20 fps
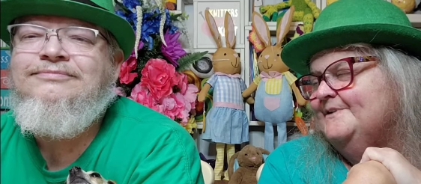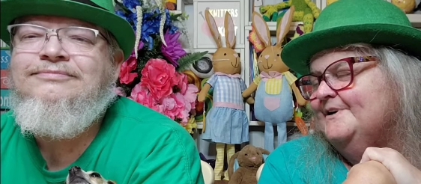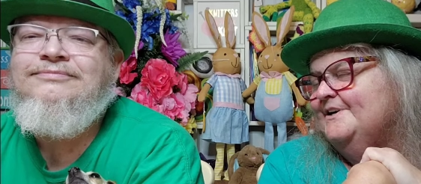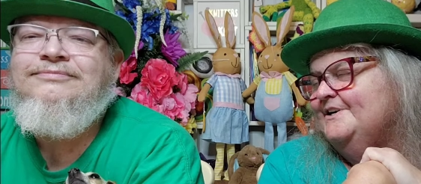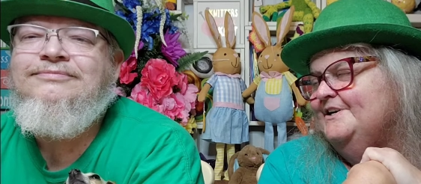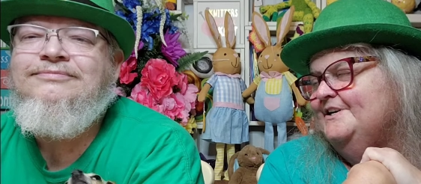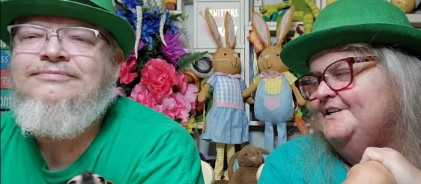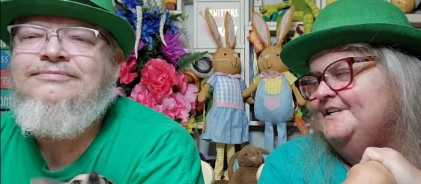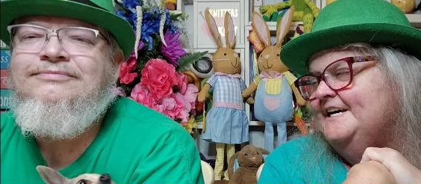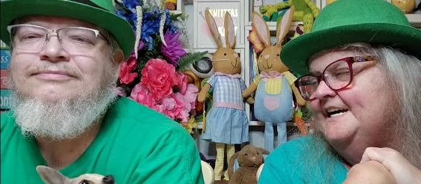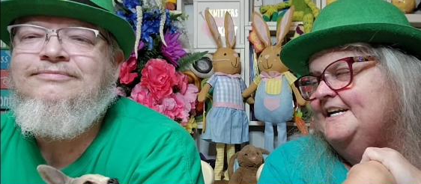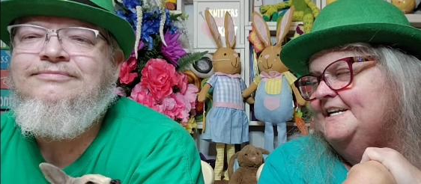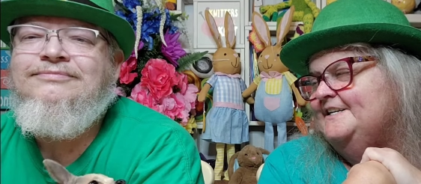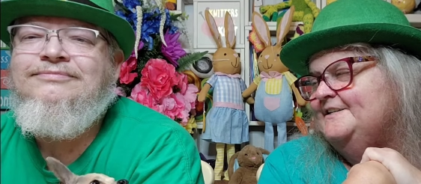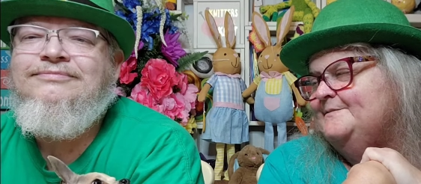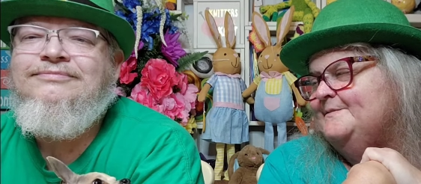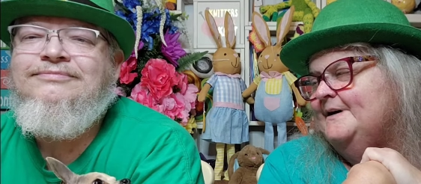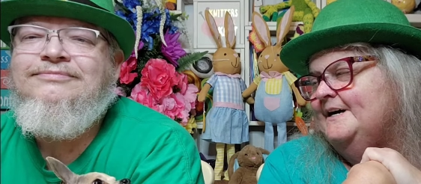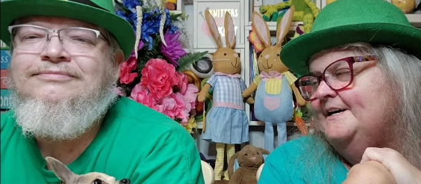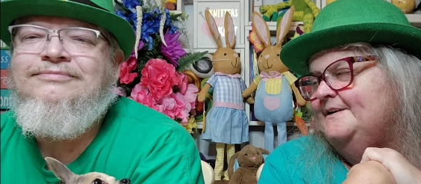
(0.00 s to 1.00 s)
Speaker 1: are you
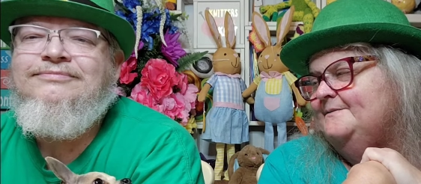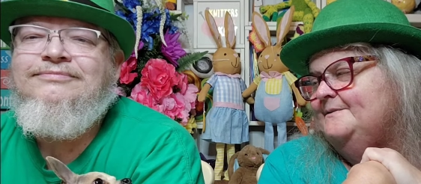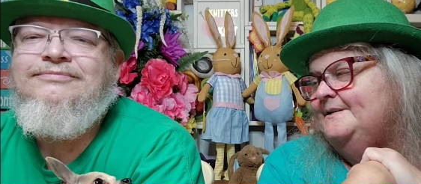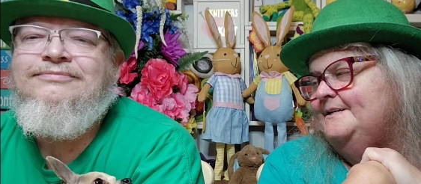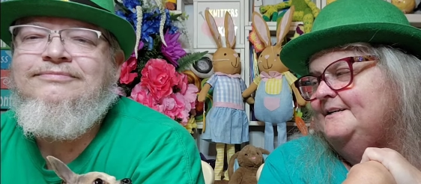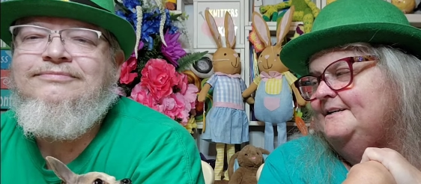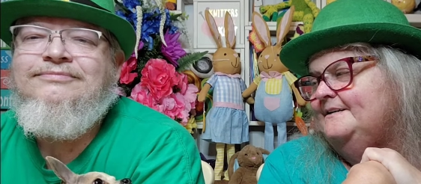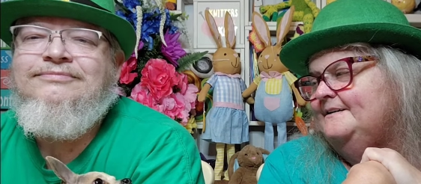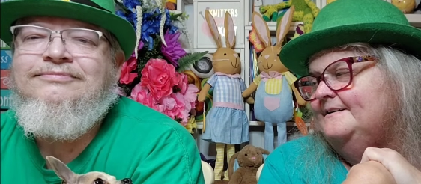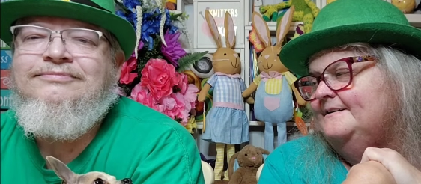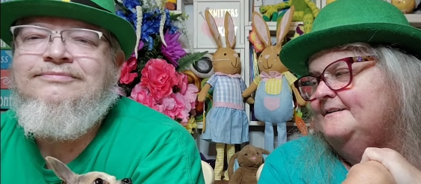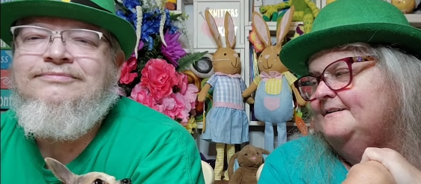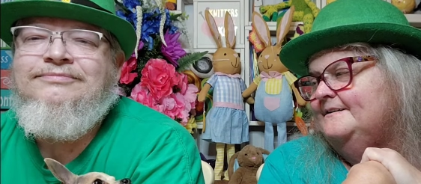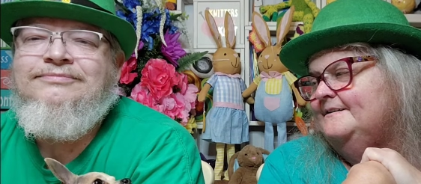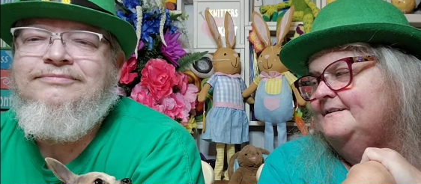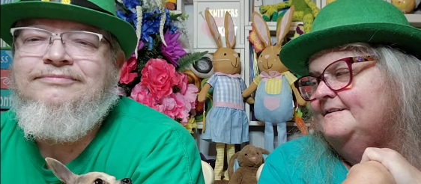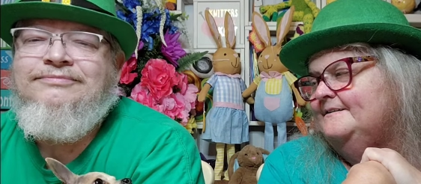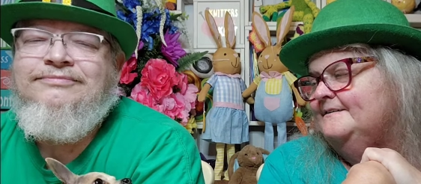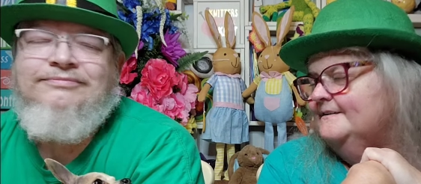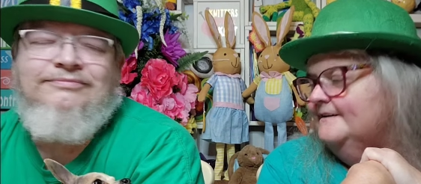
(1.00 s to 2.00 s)
daddy's baby?
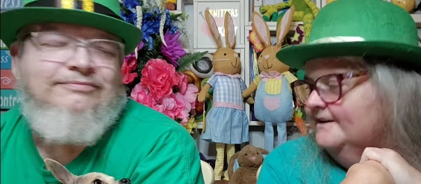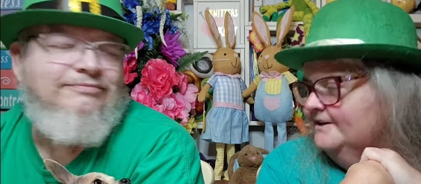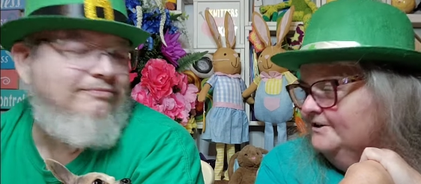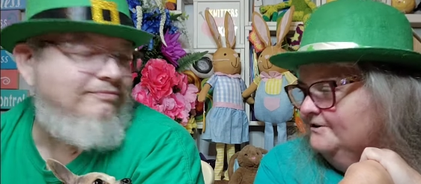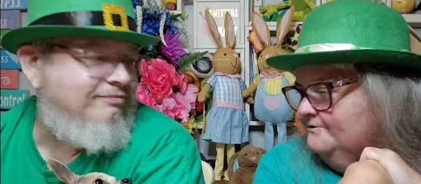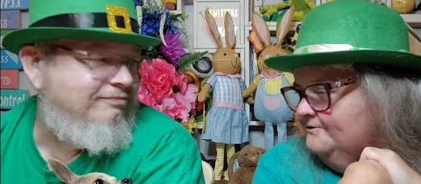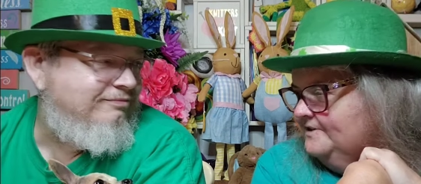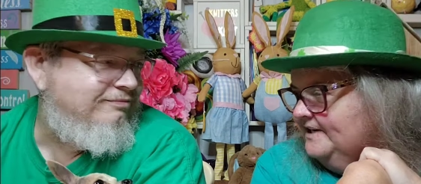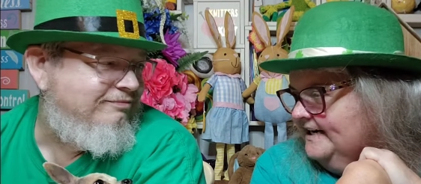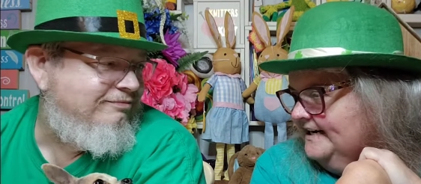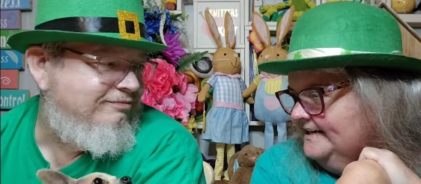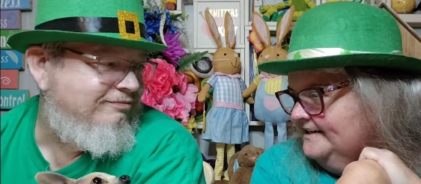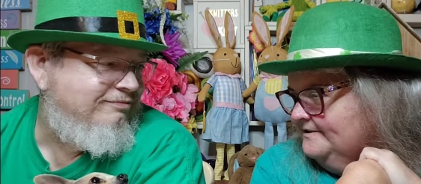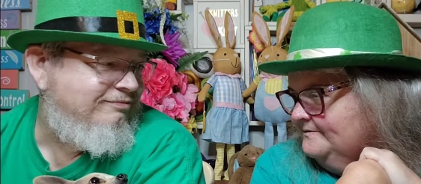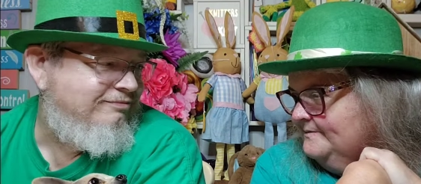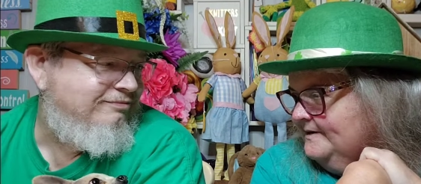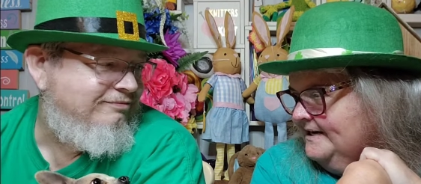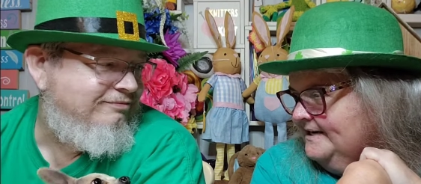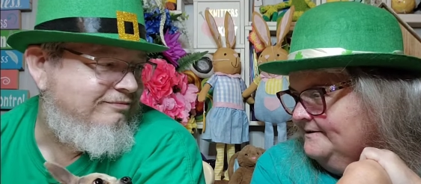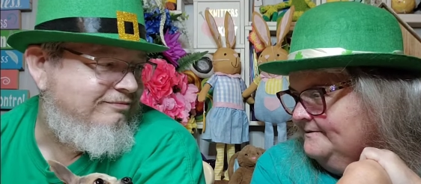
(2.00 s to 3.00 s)
Are you daddy's
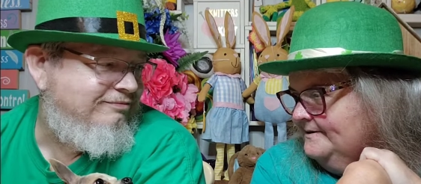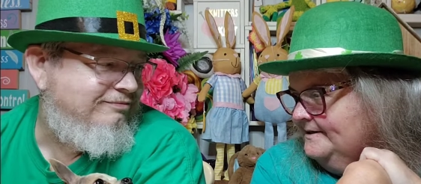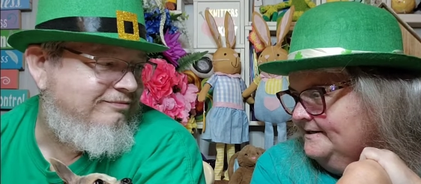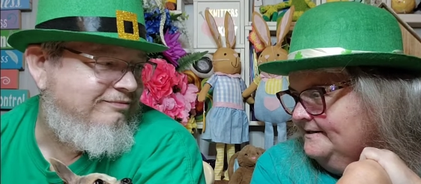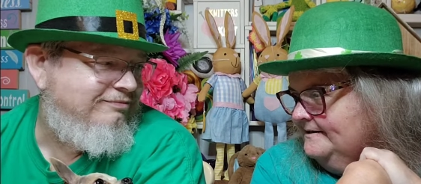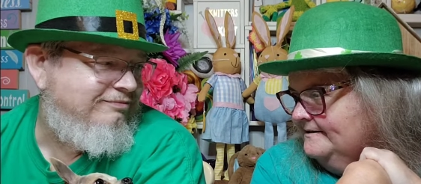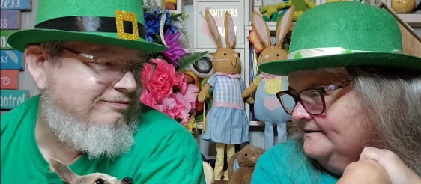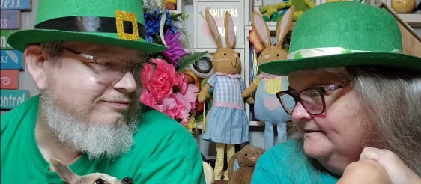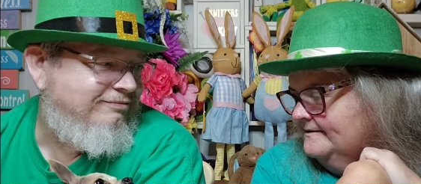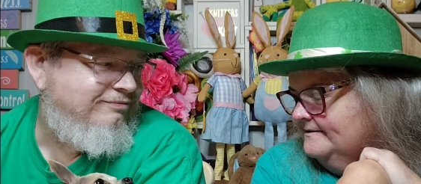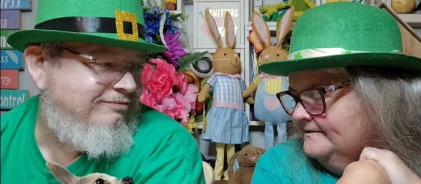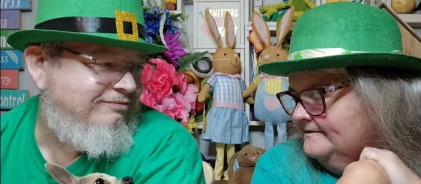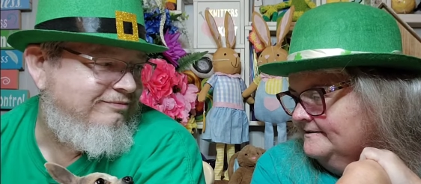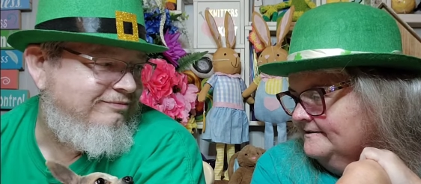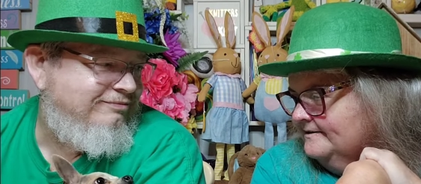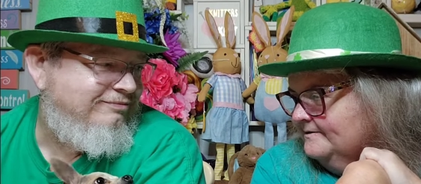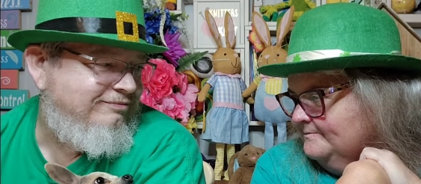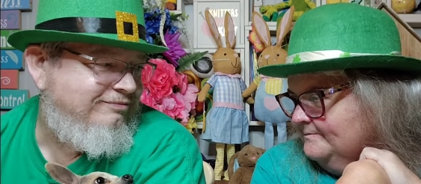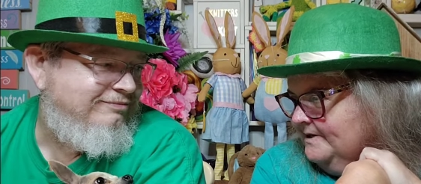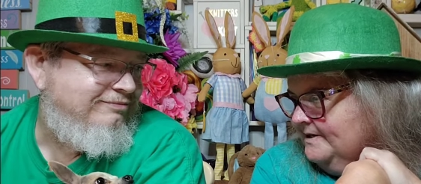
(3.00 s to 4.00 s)
baby?
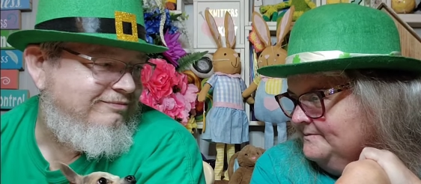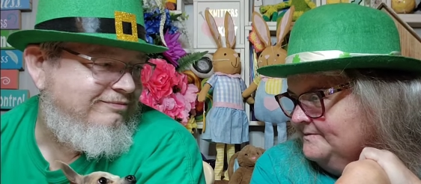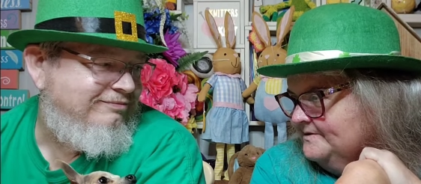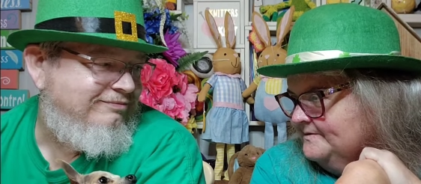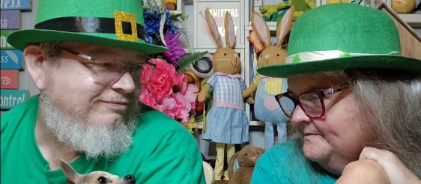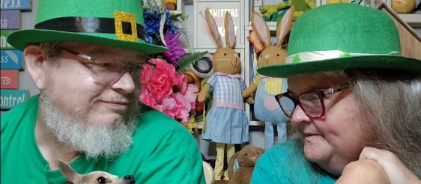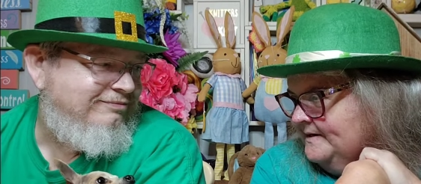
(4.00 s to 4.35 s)
Or mama's